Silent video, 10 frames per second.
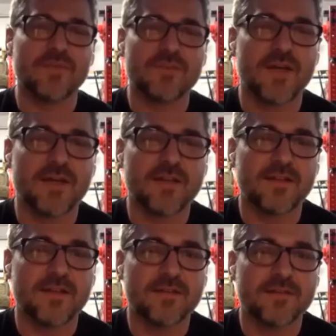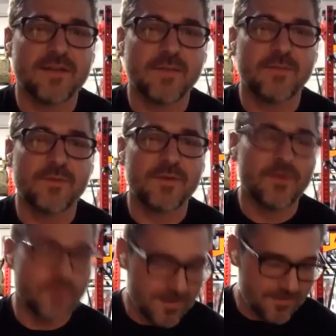some exciting things. I've been pretty
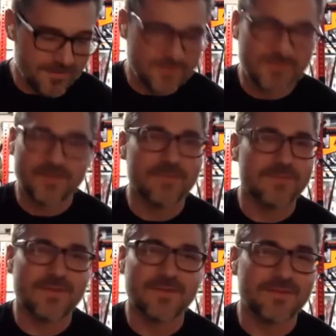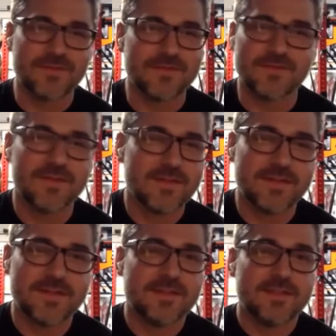quiet on Instagram and stuff just because
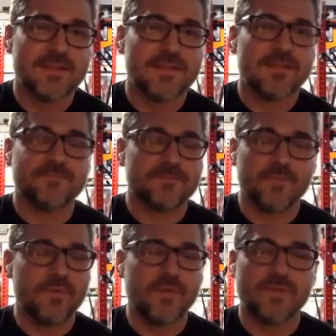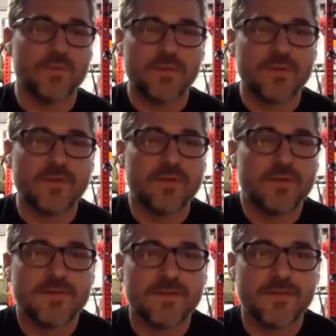we've been so busy,
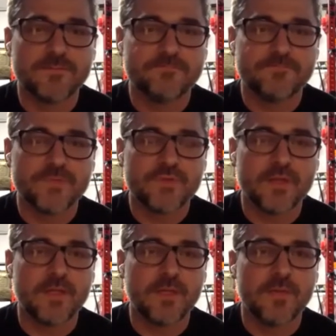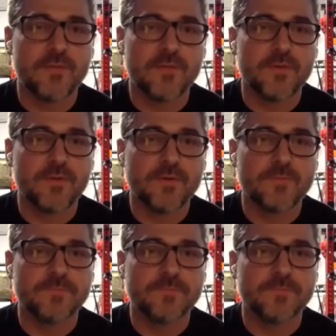trying to keep up with it all.